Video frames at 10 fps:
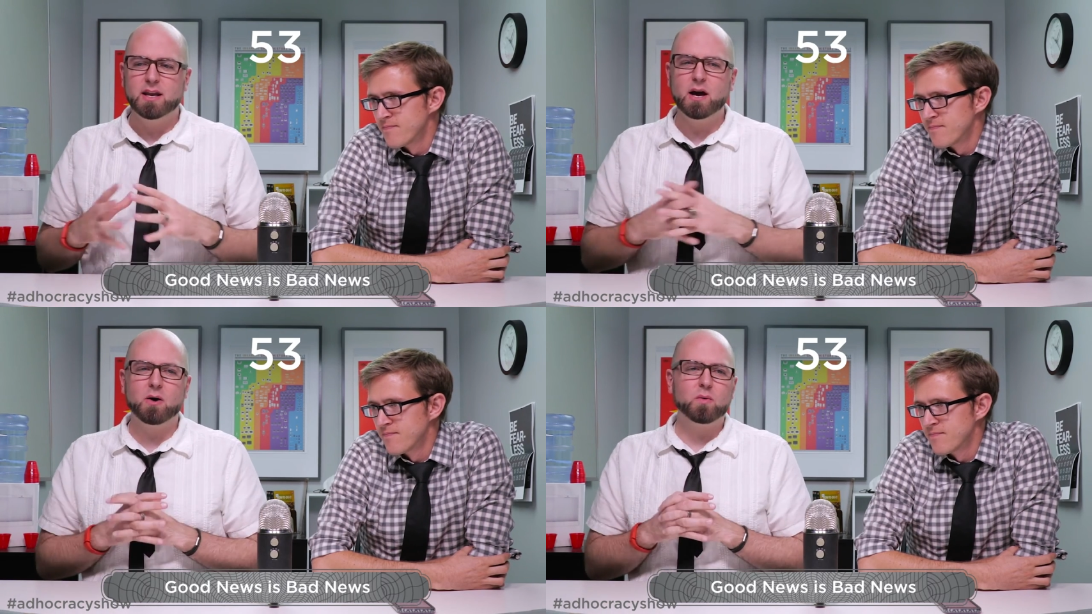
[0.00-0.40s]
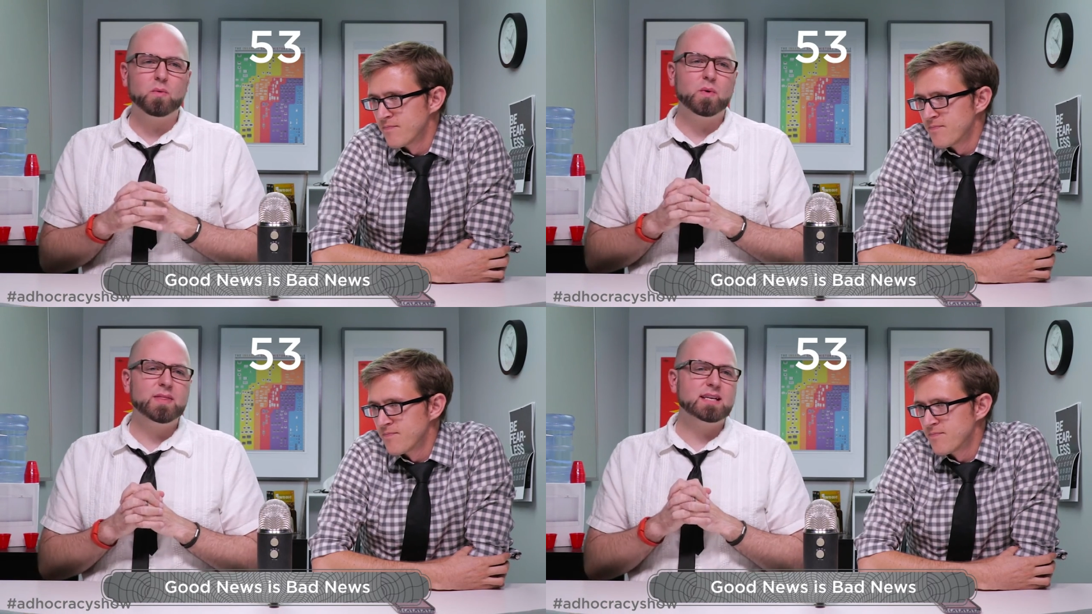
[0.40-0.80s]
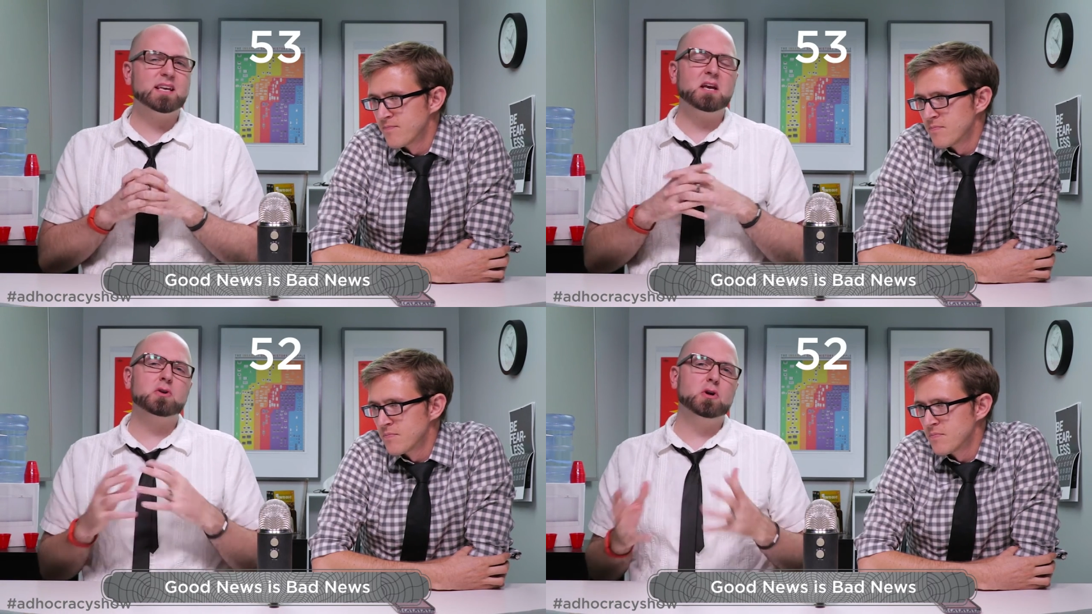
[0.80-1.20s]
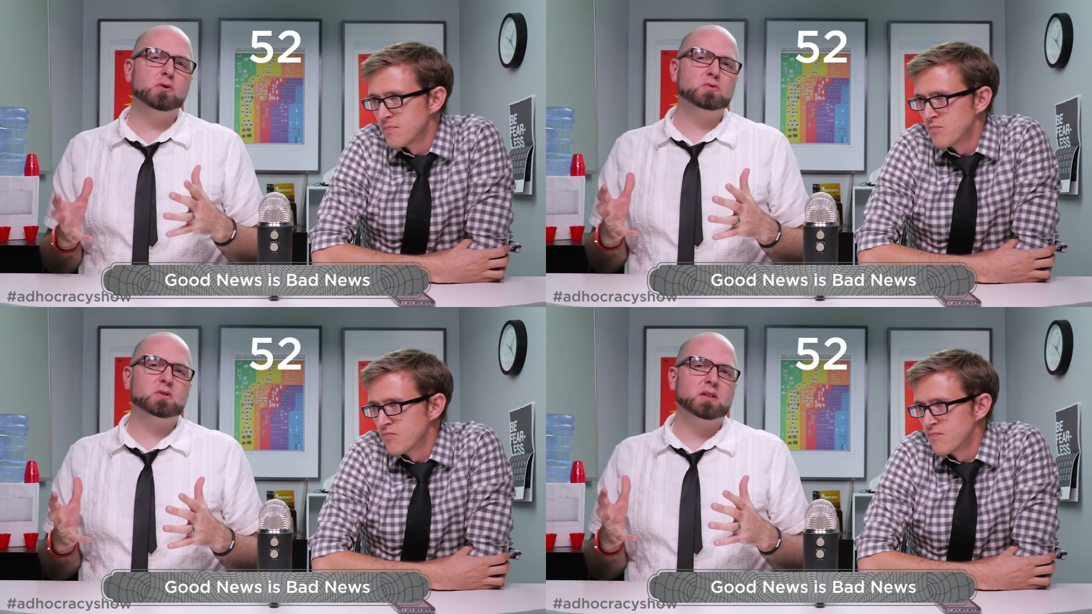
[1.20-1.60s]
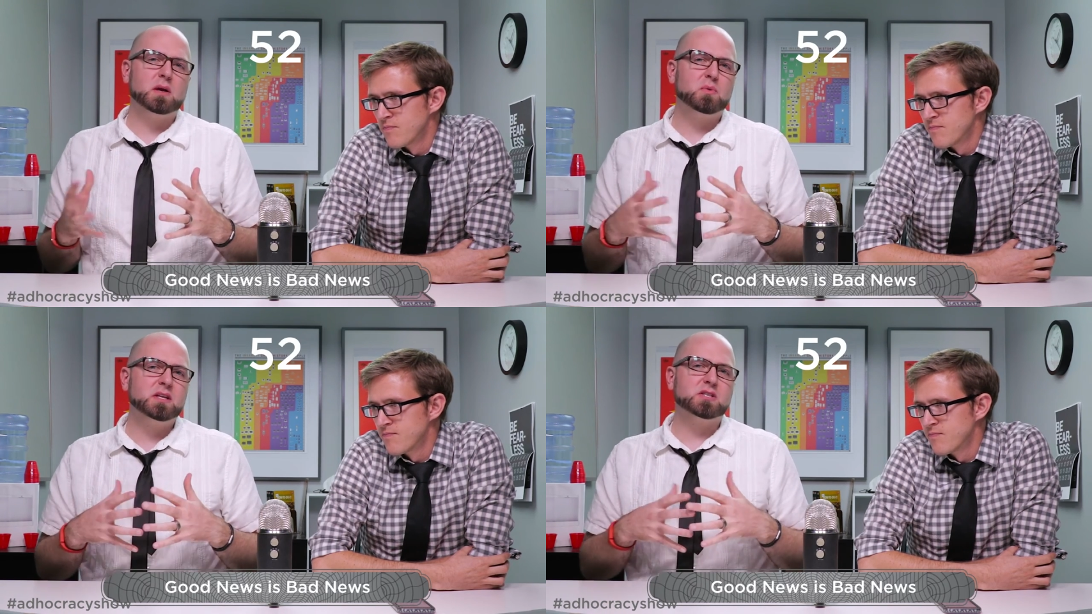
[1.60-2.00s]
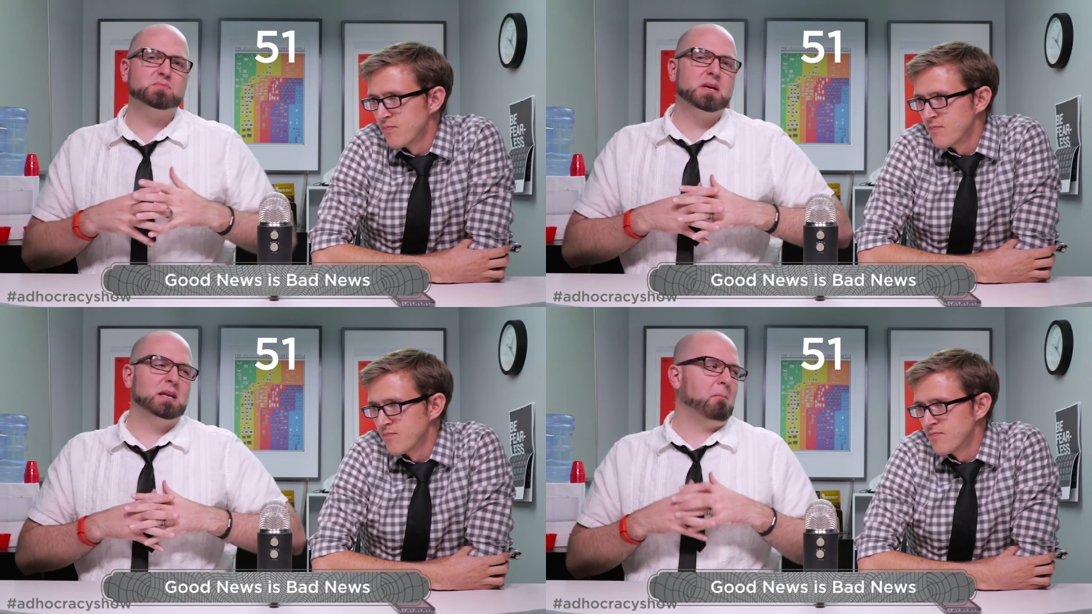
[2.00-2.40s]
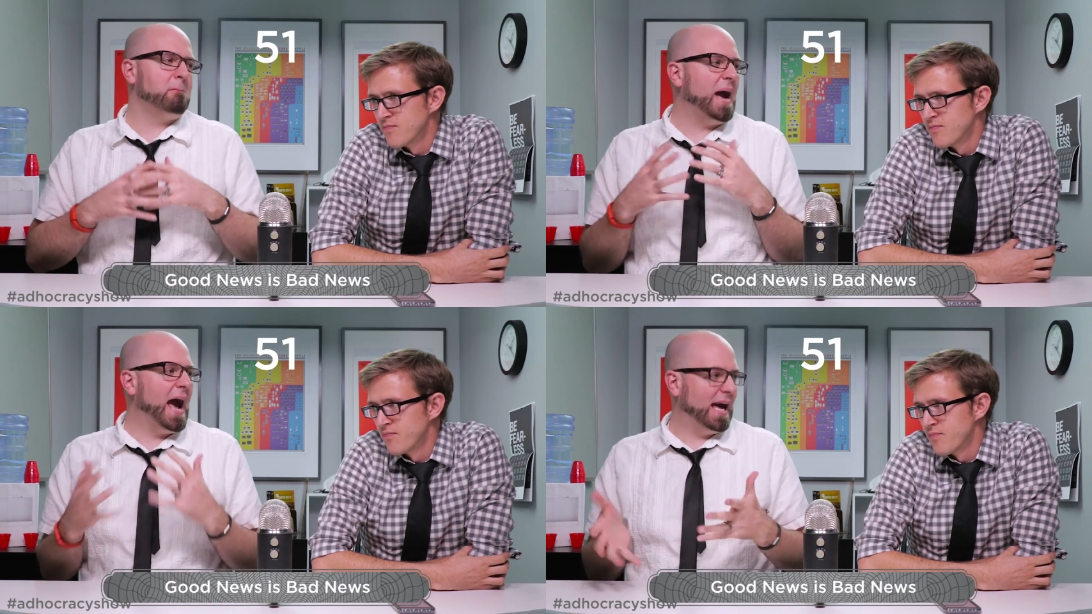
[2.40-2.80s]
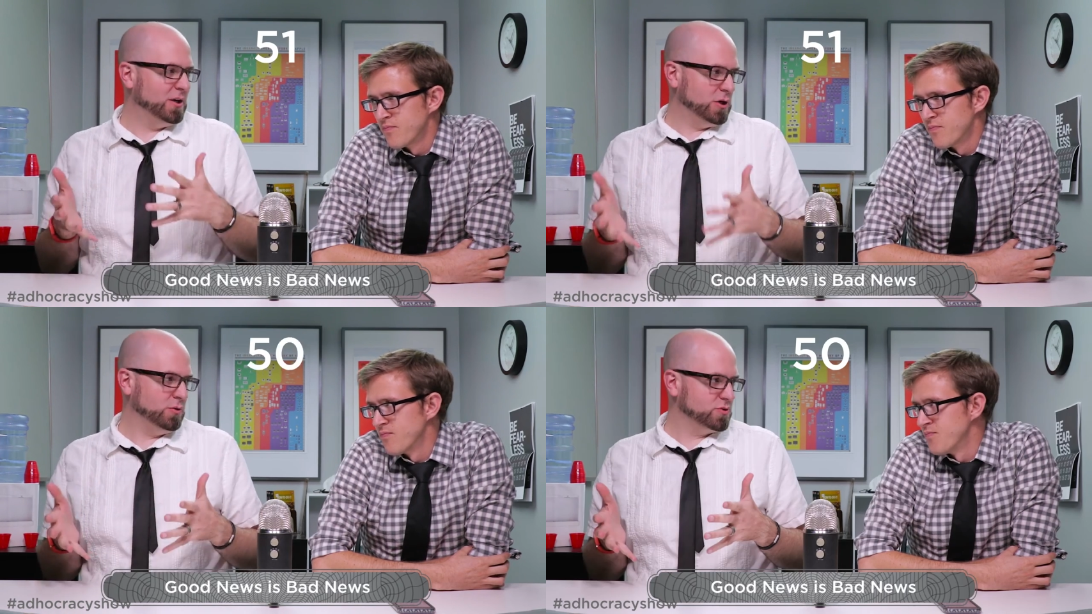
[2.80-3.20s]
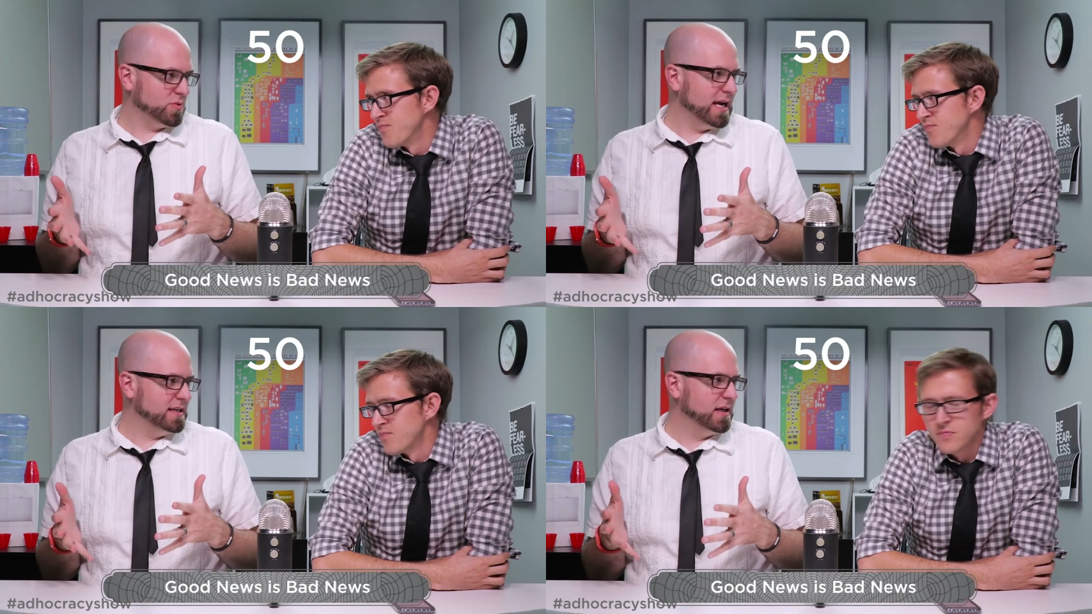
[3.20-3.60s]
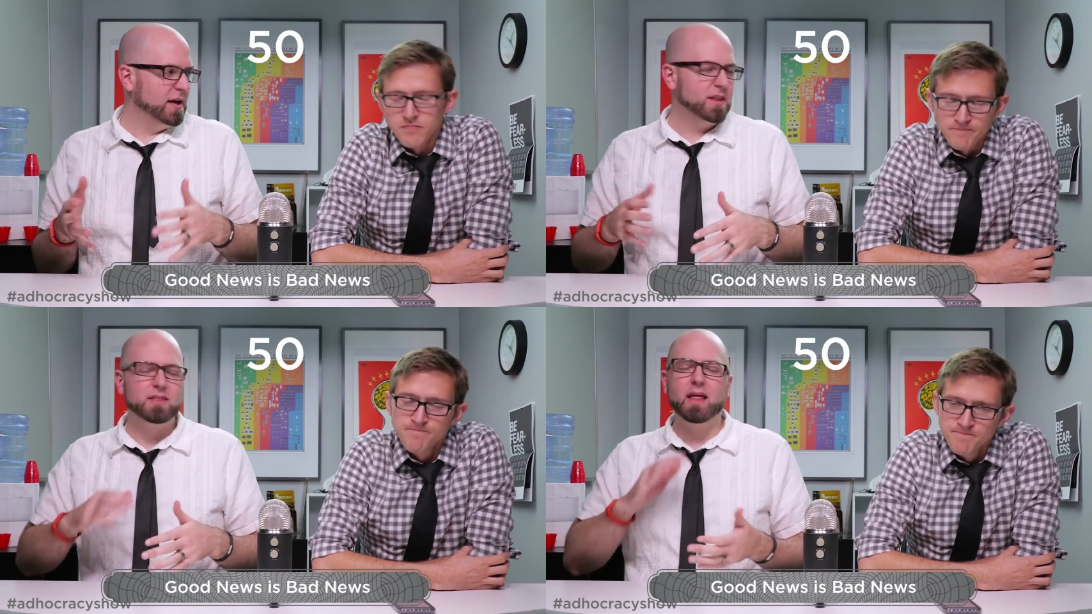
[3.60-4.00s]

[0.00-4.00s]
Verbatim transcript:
Speaker 1: Now, when they say news, they really just mean bad news, right? Mm.